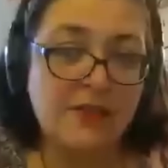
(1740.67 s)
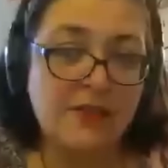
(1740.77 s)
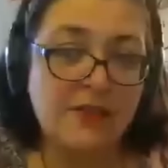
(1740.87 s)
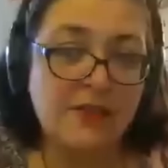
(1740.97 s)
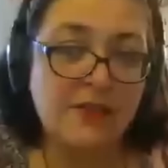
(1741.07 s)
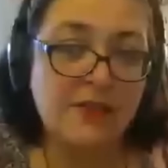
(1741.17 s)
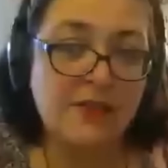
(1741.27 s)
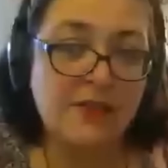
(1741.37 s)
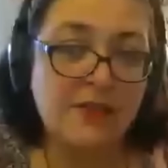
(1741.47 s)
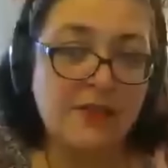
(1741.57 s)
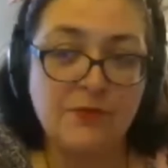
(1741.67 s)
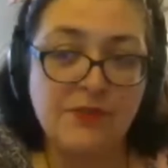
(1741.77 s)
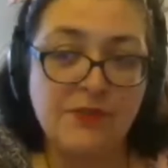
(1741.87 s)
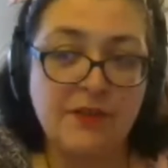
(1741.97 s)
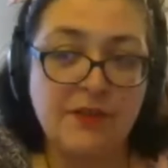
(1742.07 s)

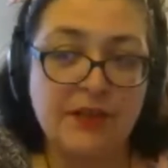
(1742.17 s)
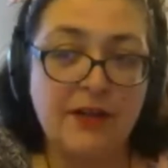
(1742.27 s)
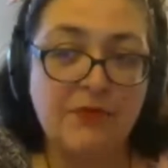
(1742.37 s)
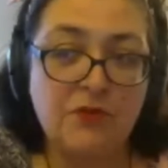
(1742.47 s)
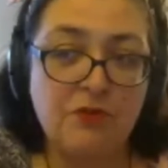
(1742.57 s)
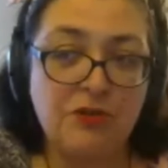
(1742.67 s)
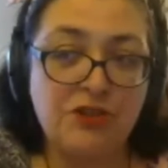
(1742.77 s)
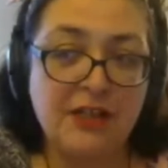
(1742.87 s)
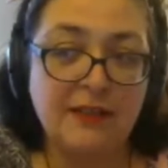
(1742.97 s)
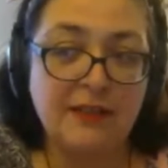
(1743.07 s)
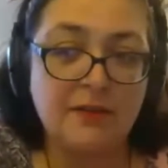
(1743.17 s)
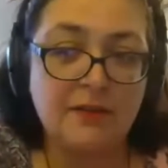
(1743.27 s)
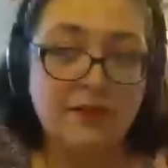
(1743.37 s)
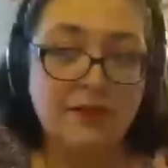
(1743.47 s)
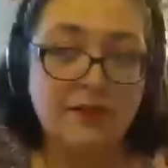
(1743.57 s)
a kind of grudging
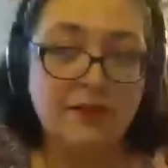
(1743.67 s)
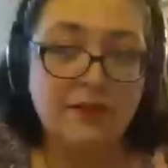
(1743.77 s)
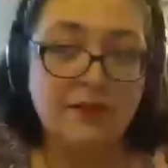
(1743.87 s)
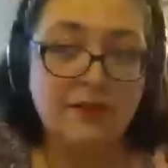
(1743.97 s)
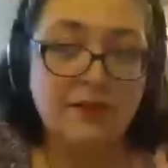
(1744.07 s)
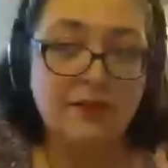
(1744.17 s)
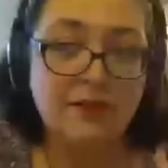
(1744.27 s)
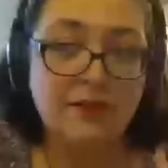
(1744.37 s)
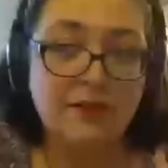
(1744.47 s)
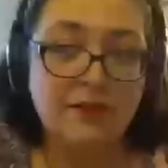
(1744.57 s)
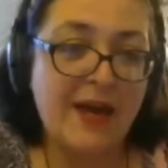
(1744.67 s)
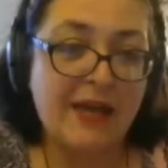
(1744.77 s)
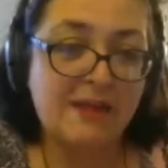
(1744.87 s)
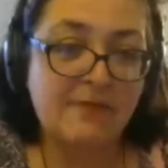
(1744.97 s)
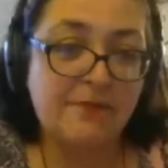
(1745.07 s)

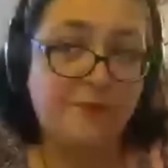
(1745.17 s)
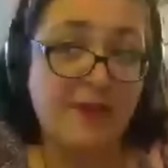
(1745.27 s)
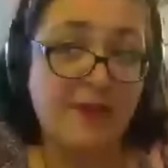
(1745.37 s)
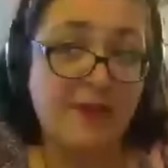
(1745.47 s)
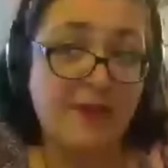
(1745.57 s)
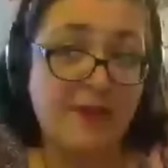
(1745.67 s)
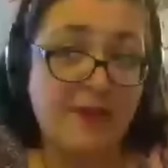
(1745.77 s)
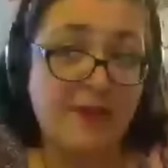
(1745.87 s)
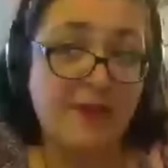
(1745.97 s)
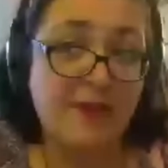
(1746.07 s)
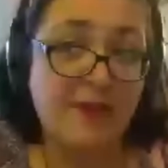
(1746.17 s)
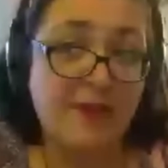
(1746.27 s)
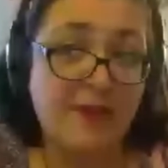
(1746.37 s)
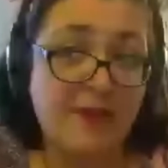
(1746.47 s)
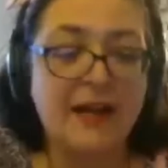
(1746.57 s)
respect for him that he
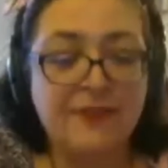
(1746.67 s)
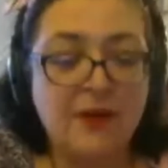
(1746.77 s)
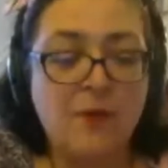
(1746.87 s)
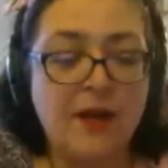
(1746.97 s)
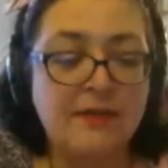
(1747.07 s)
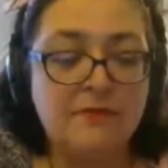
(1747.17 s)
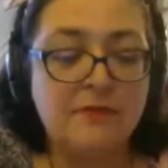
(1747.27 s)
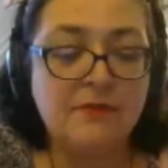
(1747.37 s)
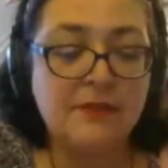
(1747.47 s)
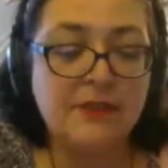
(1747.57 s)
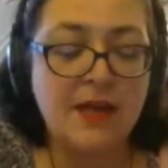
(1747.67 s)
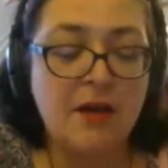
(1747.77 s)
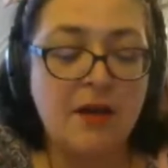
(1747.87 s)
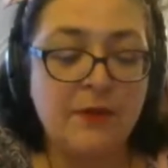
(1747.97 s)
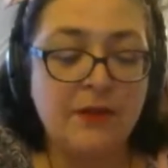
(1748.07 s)
couldn't. And I think when
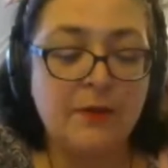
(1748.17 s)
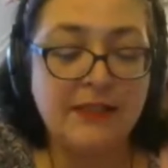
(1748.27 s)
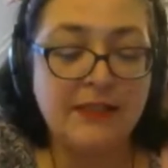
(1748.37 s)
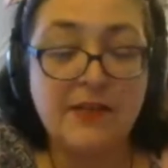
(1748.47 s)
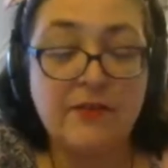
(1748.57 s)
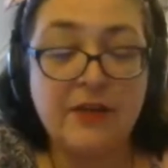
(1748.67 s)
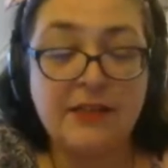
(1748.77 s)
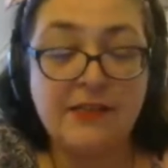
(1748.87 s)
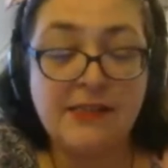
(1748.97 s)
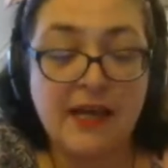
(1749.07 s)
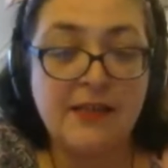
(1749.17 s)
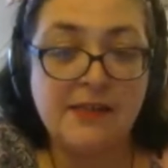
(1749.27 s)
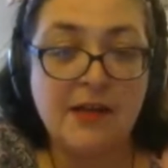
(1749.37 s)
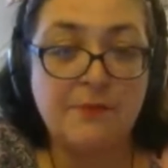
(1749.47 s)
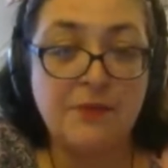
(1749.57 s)
Tyrion
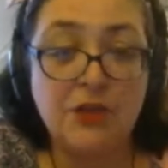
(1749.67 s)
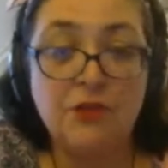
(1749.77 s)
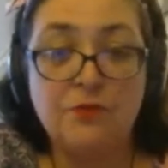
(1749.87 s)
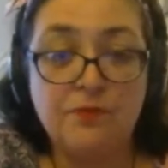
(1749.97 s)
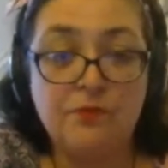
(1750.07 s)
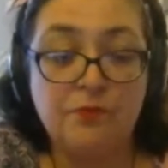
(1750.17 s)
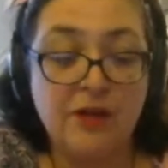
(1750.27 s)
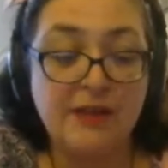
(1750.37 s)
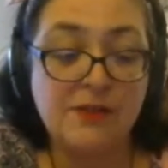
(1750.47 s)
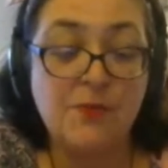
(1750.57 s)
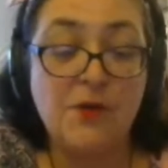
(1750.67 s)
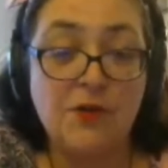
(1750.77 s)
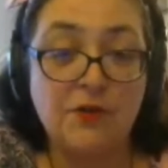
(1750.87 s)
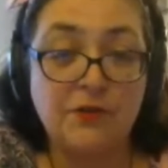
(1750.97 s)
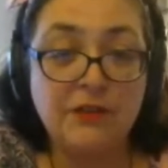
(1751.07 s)
says, "I'm you, writ
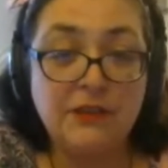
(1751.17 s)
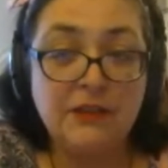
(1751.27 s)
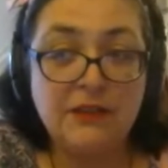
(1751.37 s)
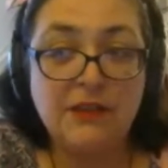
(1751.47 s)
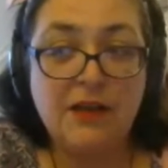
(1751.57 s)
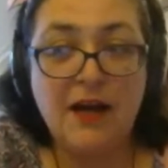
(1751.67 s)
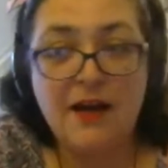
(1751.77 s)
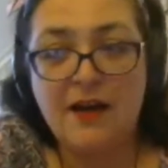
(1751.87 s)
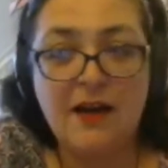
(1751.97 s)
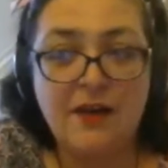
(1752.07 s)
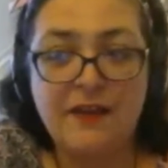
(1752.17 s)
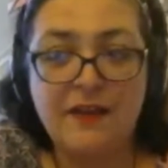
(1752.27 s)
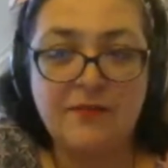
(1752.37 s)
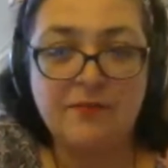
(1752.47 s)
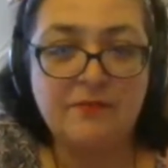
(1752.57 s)
small," I
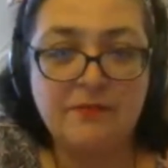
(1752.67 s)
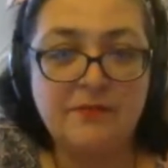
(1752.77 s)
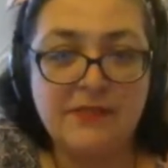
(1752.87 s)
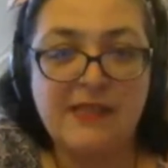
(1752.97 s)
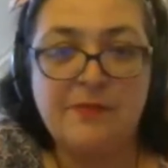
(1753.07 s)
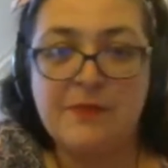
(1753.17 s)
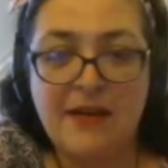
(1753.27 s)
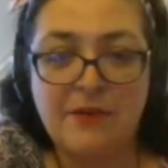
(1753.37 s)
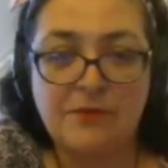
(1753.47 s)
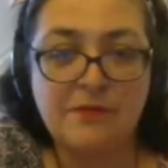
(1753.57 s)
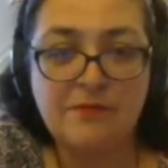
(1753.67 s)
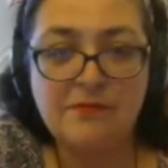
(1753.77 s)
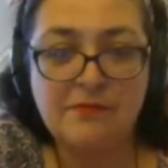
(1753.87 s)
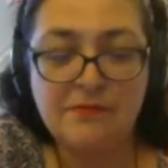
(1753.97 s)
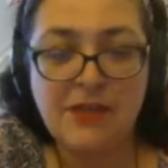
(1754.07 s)
think deep down
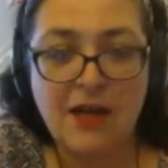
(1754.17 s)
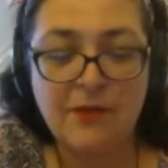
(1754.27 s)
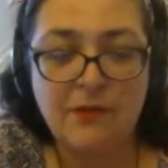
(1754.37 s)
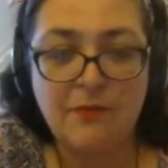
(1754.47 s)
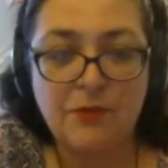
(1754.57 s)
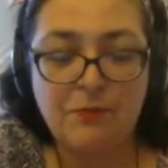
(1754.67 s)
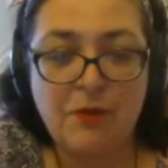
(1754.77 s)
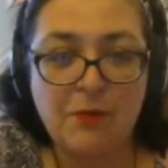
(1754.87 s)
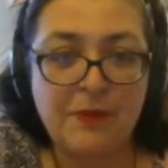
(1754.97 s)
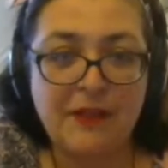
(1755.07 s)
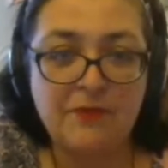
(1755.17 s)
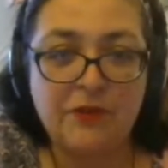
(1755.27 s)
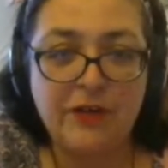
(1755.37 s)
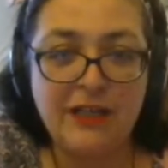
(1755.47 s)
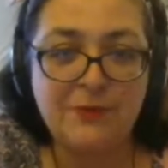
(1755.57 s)
Tywin would probably have
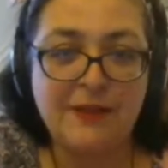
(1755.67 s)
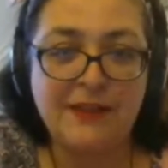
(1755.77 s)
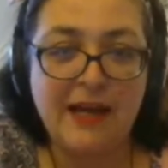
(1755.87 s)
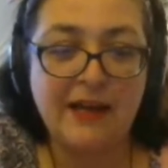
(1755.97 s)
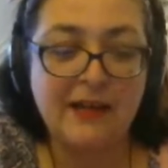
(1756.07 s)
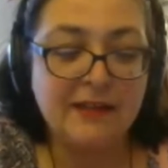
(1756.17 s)
agreed with that.